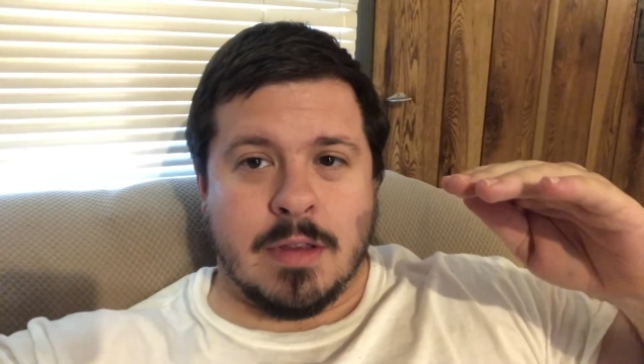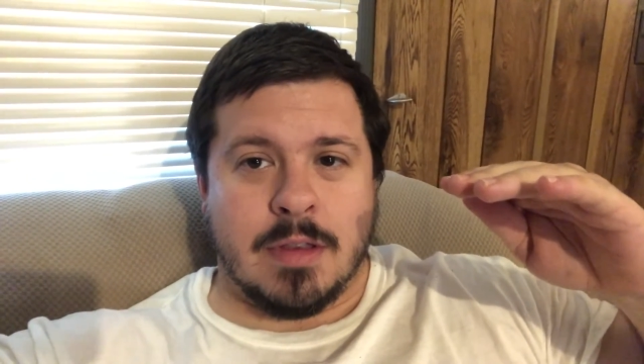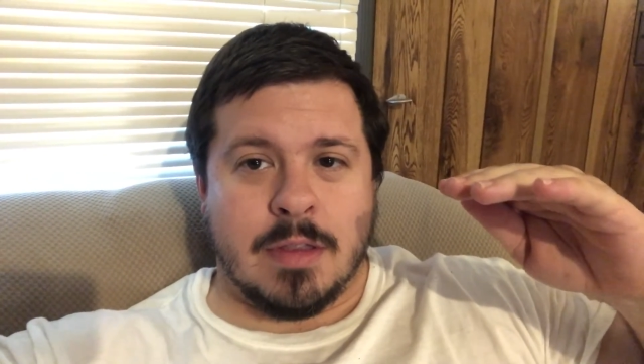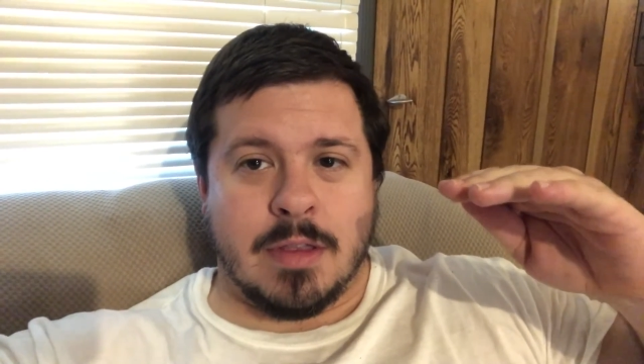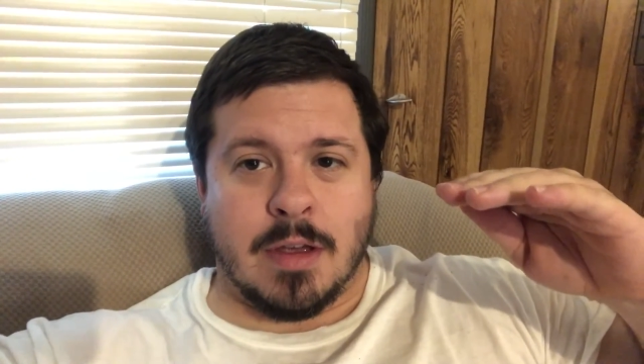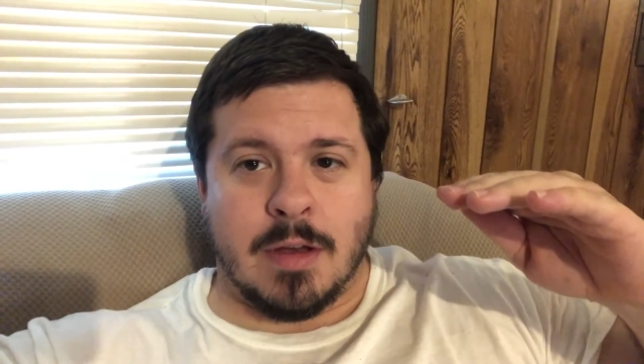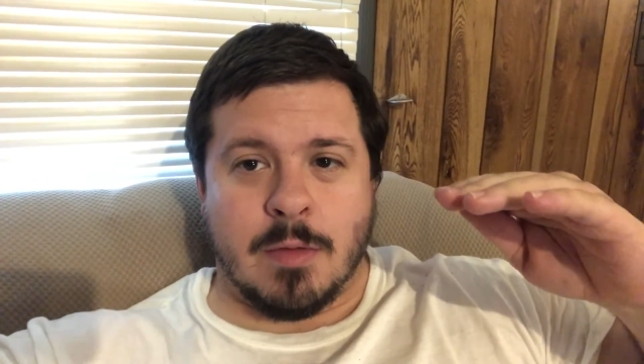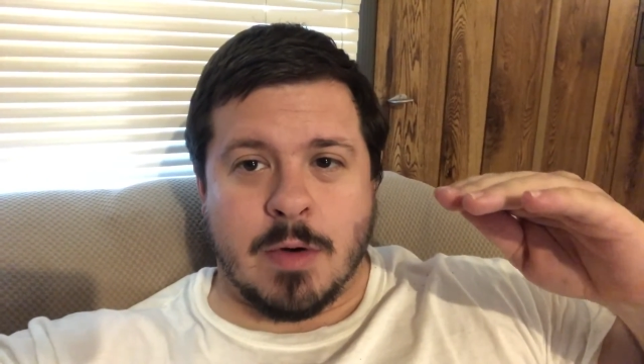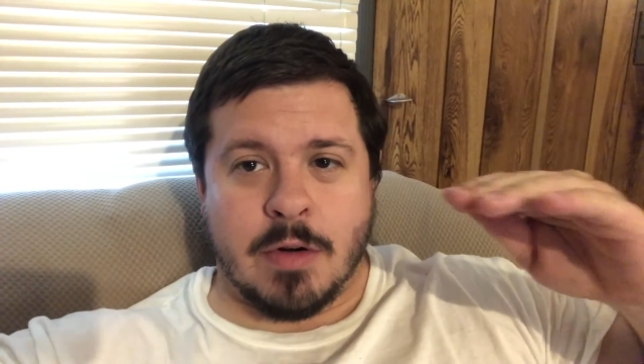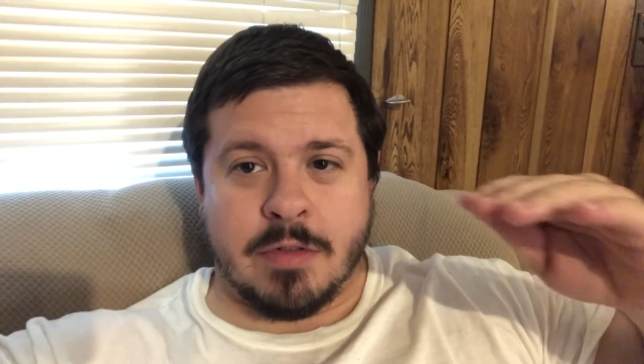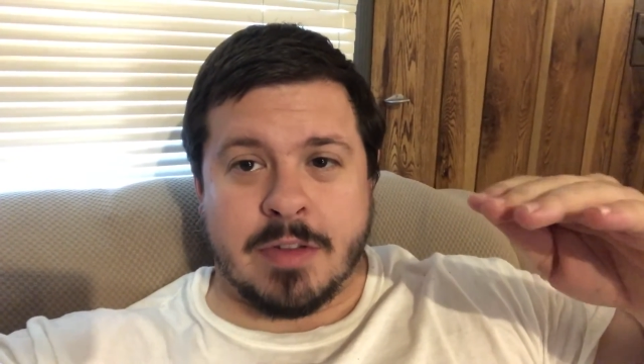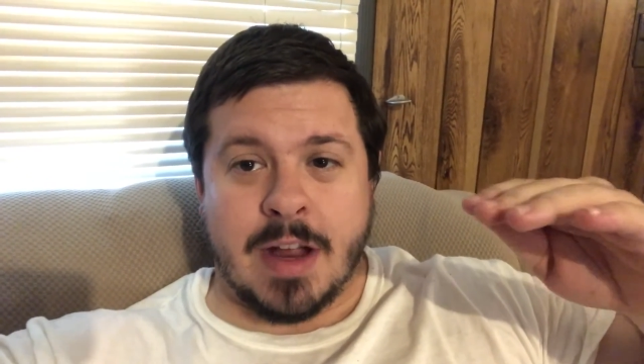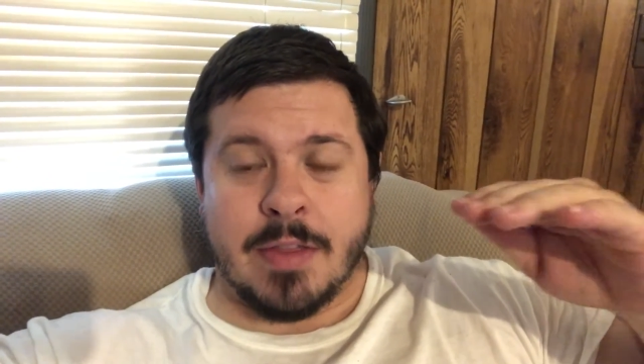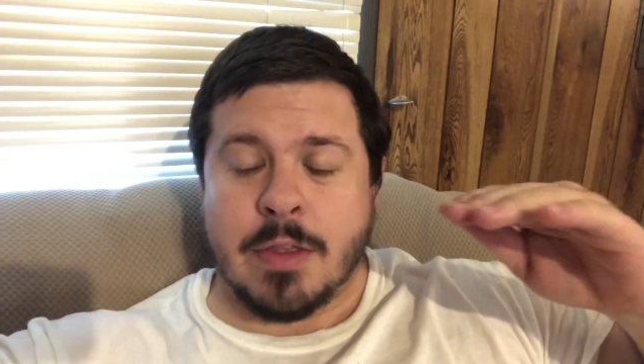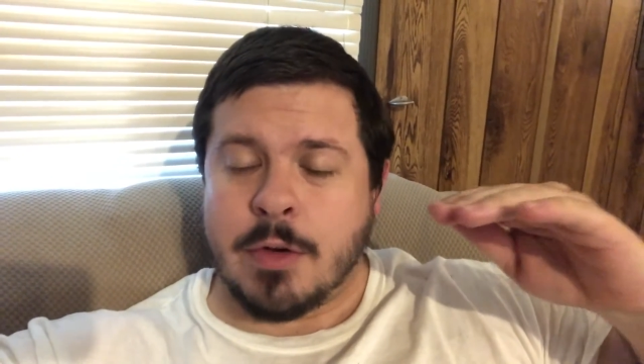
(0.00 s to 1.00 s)
the rear
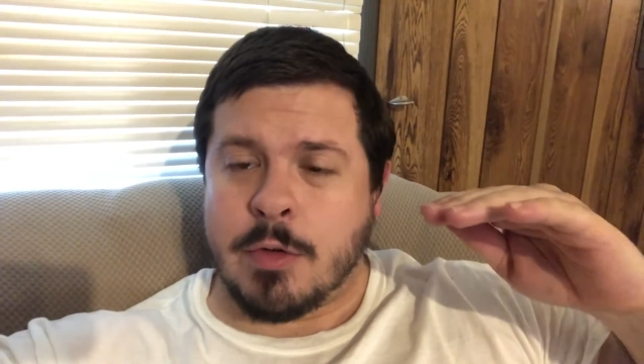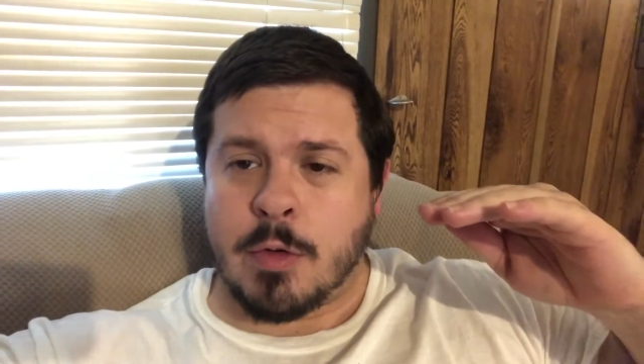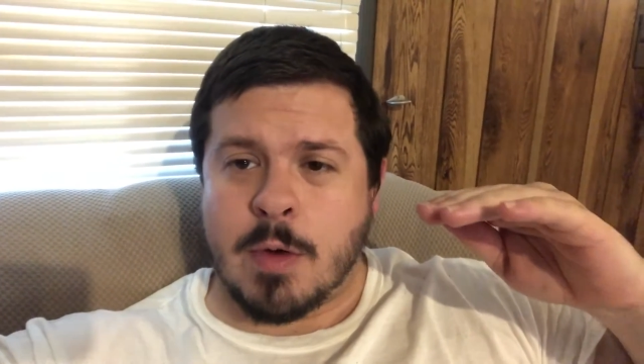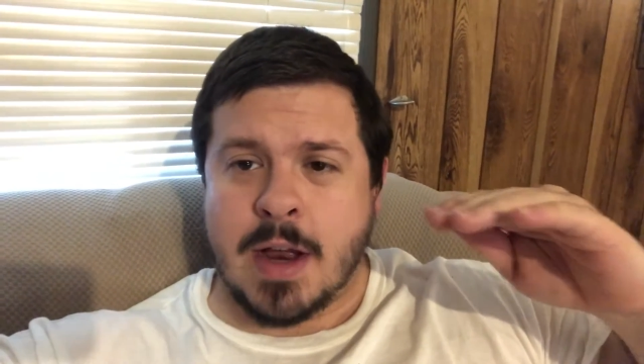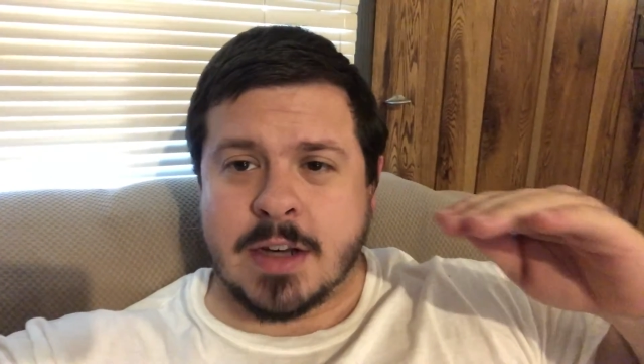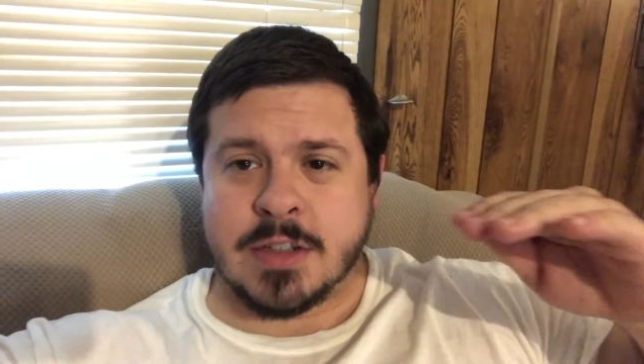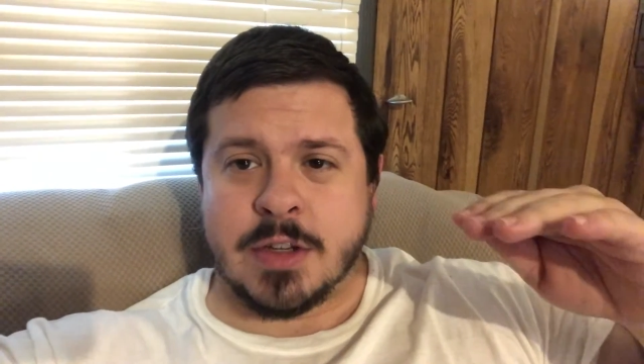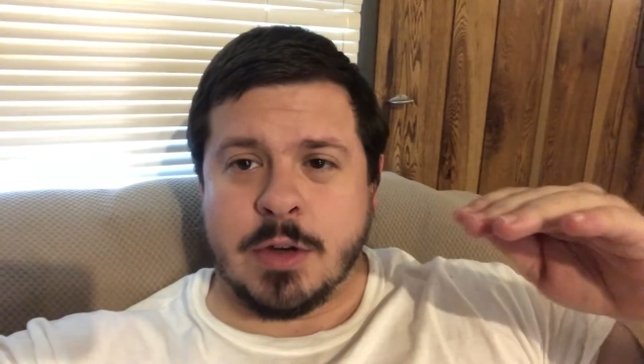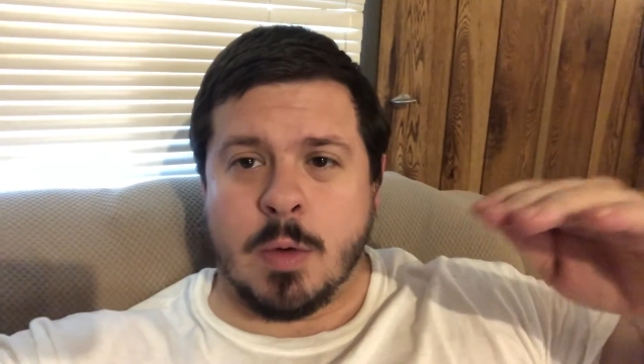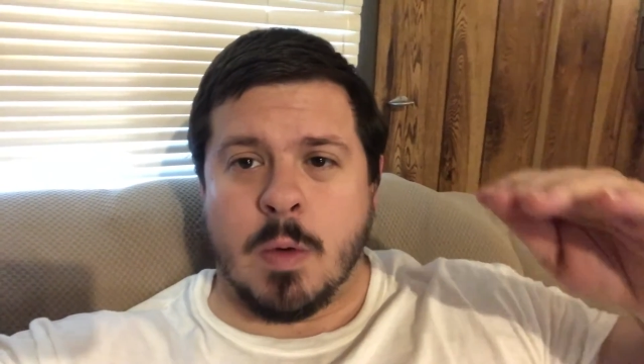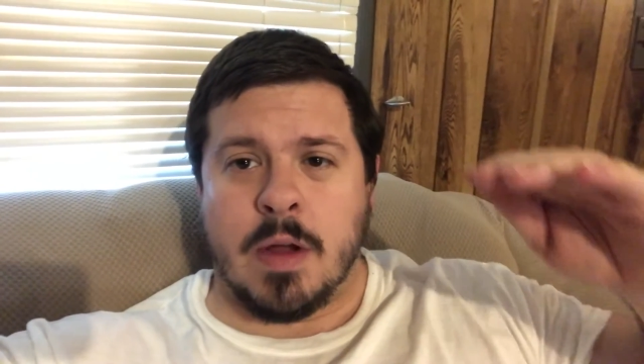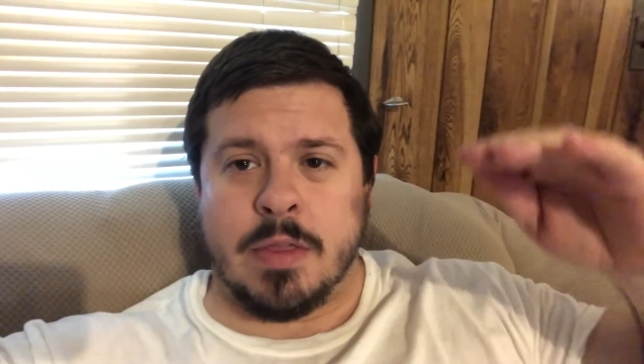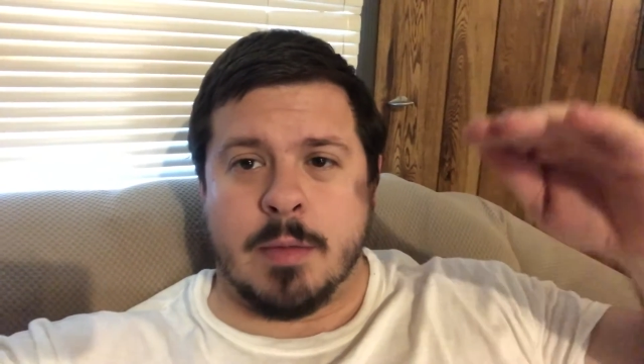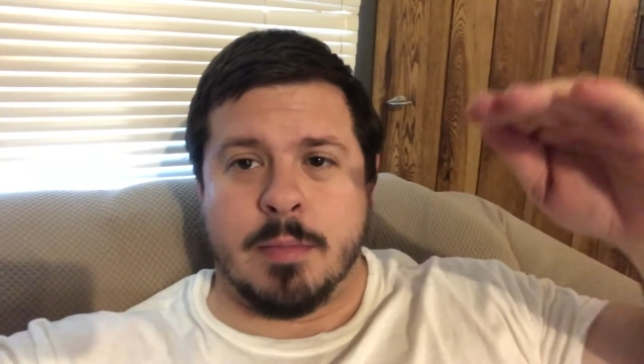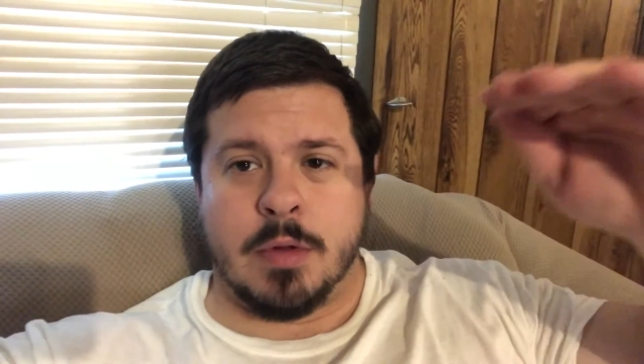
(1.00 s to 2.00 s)
sight, the direction you
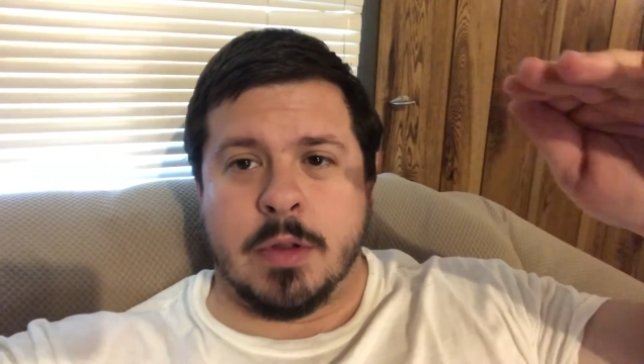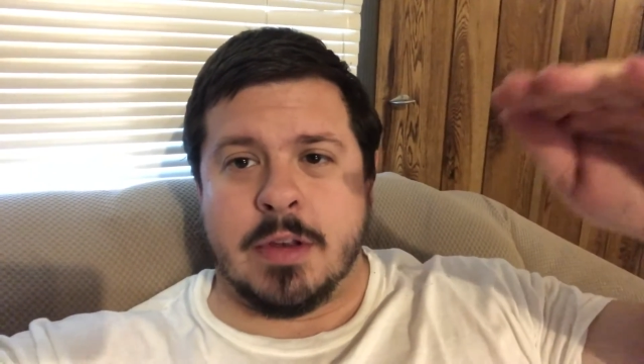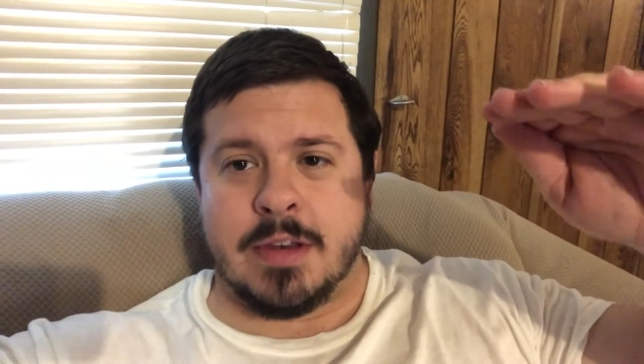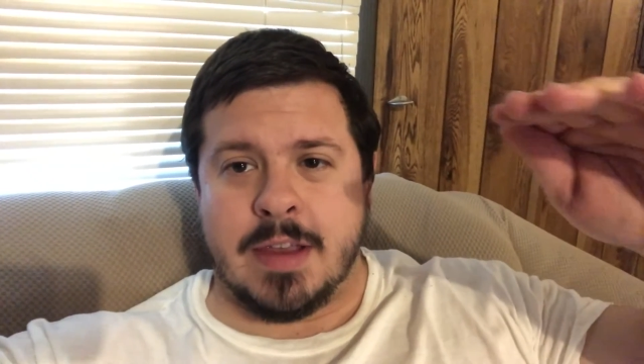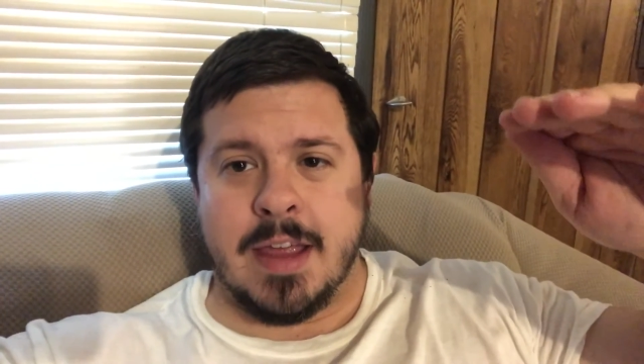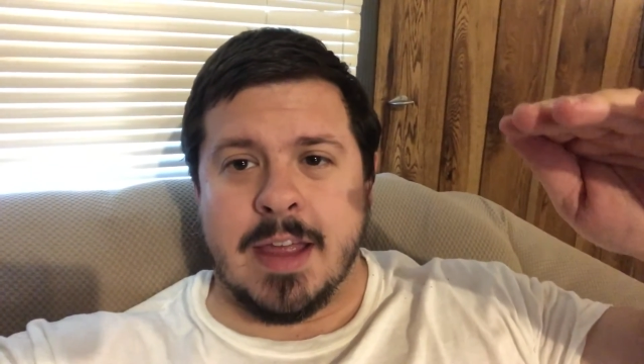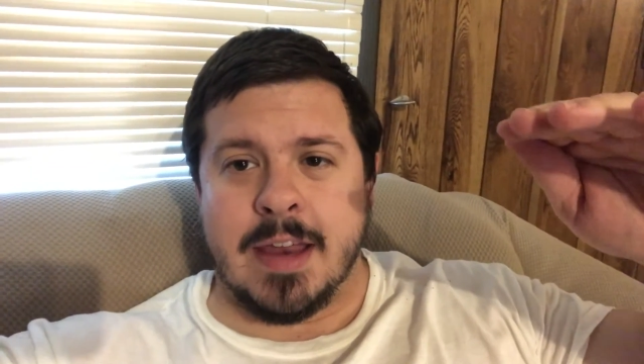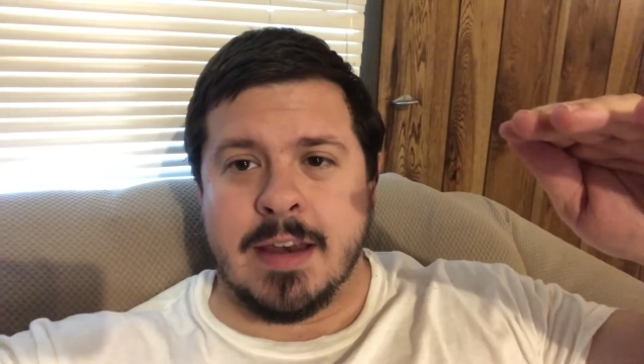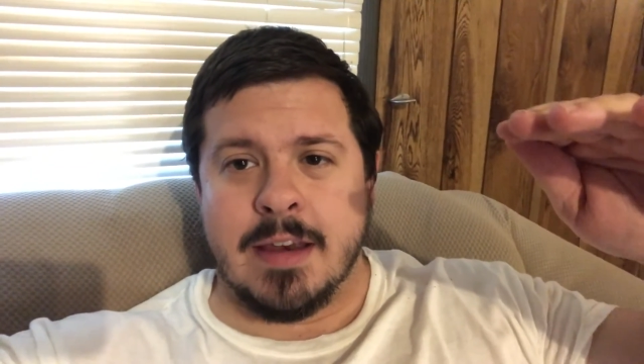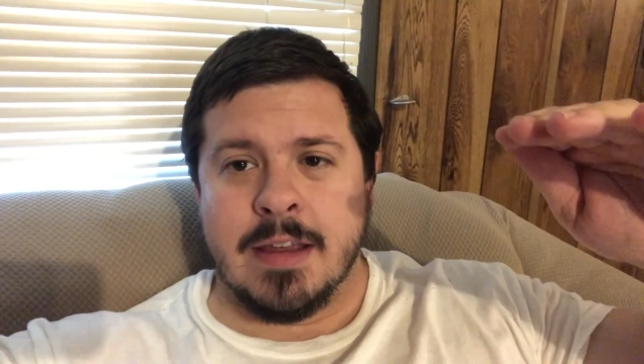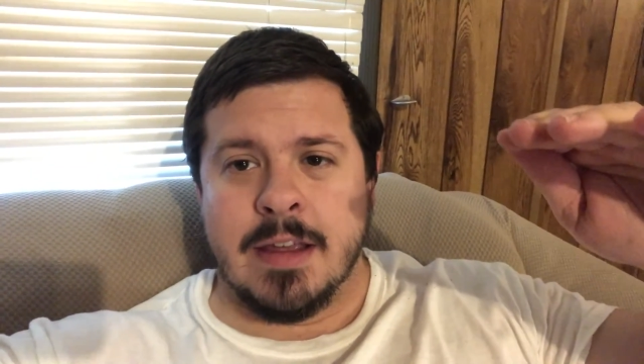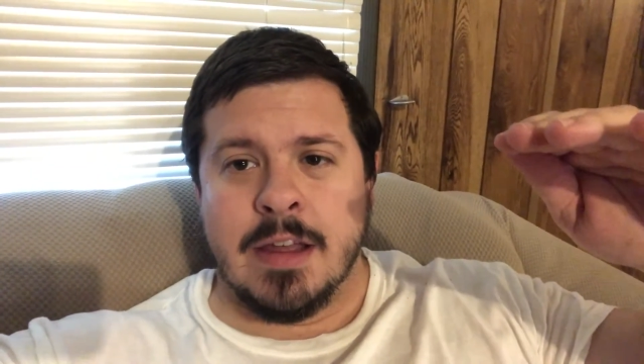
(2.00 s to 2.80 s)
want the bullet to hit.